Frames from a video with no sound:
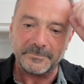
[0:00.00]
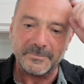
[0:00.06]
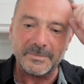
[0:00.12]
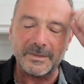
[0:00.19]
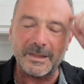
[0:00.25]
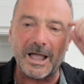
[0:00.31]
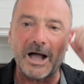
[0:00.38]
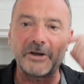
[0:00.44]

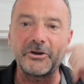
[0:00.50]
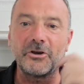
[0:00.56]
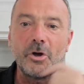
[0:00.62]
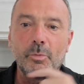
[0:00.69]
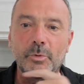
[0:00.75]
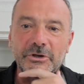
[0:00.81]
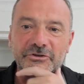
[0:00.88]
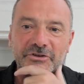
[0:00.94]
I don't know
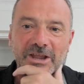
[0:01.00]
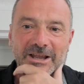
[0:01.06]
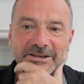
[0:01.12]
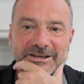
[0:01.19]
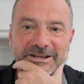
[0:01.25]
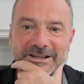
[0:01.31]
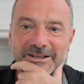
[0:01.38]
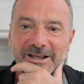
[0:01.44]
which
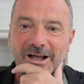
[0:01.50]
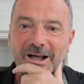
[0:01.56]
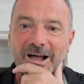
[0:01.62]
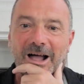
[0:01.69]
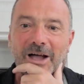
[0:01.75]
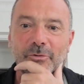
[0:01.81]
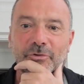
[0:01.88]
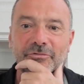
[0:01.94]
technique
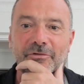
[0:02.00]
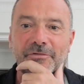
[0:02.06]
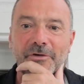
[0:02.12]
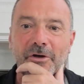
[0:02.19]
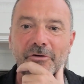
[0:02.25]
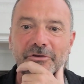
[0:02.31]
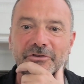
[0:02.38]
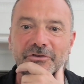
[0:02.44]
I was
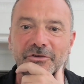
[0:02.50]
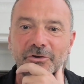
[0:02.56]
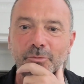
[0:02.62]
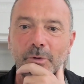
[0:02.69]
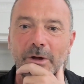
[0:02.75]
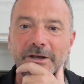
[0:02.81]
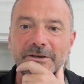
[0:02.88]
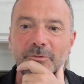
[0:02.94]
referring to
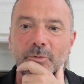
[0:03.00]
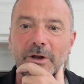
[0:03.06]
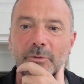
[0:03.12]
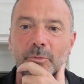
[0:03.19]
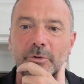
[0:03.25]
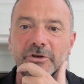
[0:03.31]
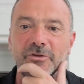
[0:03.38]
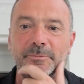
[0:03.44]

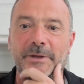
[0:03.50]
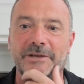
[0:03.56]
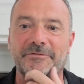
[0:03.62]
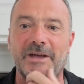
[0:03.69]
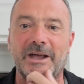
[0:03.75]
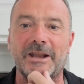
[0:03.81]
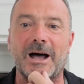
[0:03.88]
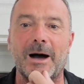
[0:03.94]
when you pick
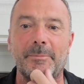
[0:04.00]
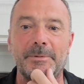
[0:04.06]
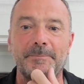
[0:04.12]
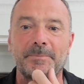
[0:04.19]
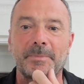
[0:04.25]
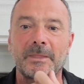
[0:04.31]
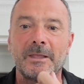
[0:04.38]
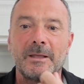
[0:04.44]
that up,
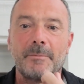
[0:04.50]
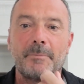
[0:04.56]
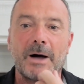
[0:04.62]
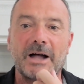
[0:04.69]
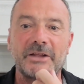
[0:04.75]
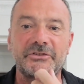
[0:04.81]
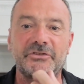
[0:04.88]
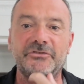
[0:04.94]

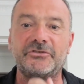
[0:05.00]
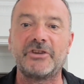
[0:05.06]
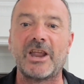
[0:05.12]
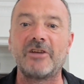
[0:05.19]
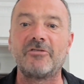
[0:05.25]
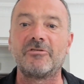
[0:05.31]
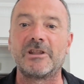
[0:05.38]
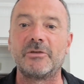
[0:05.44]
but
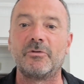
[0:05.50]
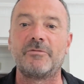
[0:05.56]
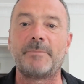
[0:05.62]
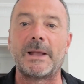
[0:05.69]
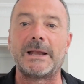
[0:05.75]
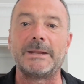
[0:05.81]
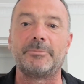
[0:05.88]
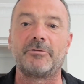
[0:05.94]
generally with
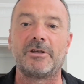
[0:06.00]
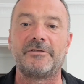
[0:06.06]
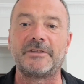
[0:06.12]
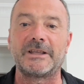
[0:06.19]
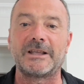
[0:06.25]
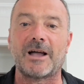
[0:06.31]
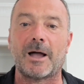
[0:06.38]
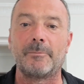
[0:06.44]
belly breathing,
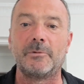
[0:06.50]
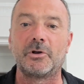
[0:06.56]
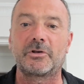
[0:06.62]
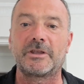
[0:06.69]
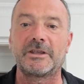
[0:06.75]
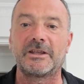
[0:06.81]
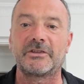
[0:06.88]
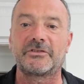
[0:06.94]
I'm
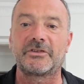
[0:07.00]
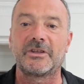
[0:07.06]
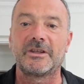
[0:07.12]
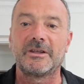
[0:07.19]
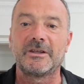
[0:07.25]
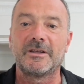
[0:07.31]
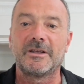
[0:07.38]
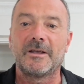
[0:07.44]
looking at
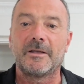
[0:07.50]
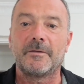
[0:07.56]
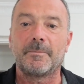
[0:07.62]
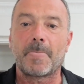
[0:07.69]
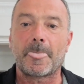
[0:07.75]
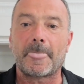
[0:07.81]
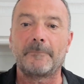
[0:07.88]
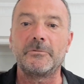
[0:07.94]

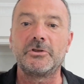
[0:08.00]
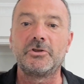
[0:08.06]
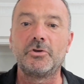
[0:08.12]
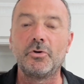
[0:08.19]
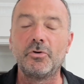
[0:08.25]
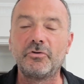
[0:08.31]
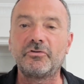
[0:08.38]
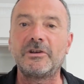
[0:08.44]

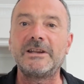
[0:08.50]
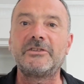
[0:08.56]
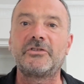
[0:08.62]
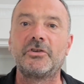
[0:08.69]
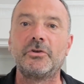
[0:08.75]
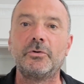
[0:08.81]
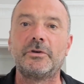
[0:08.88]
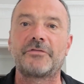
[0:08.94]
usually
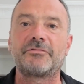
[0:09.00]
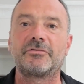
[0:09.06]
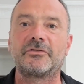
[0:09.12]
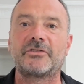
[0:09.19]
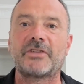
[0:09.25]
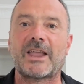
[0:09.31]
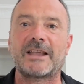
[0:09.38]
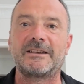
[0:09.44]
two different
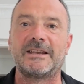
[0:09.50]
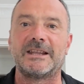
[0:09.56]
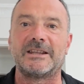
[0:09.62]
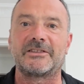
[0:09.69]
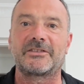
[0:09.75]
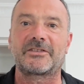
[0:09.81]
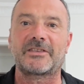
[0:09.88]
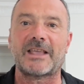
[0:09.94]

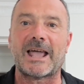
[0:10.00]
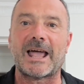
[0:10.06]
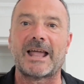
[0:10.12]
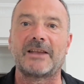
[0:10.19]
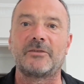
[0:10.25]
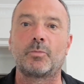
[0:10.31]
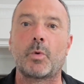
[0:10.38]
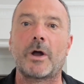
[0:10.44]
techniques,
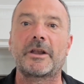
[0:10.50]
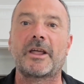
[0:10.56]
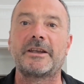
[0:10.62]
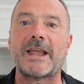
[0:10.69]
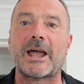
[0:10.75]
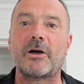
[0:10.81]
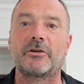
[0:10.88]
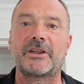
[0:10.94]
and one I
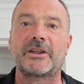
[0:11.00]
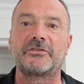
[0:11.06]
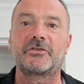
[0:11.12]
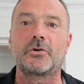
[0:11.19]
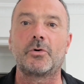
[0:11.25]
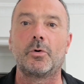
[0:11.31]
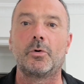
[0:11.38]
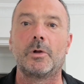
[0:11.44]
nowadays
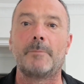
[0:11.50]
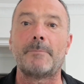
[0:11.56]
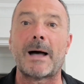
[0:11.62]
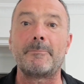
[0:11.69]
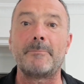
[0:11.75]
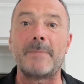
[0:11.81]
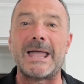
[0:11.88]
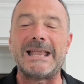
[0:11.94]
call
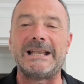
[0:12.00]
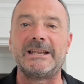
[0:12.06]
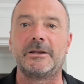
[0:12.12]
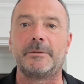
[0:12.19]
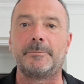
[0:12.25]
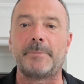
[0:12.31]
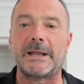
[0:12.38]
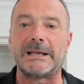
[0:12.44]

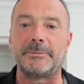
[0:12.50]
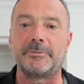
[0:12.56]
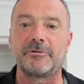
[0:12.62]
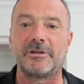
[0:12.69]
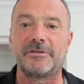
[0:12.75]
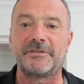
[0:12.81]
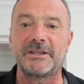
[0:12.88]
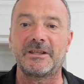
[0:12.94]
mammalian belly
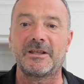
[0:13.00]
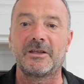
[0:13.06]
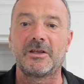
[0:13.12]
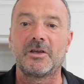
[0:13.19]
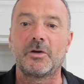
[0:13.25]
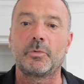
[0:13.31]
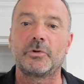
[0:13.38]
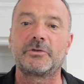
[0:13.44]
breathing,
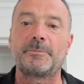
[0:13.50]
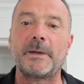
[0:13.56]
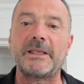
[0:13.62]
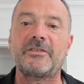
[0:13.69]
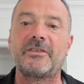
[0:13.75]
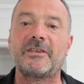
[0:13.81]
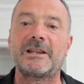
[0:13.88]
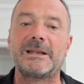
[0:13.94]
which
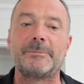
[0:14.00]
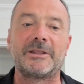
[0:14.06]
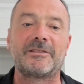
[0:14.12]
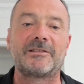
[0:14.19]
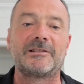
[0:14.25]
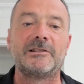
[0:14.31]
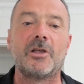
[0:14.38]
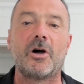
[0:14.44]
basically means
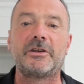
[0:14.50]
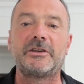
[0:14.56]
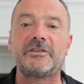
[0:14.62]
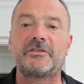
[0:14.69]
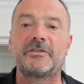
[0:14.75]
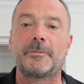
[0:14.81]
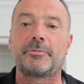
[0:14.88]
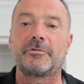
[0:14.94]
learning
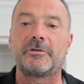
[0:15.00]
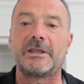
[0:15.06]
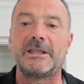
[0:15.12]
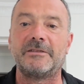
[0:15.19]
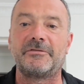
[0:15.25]
to breathe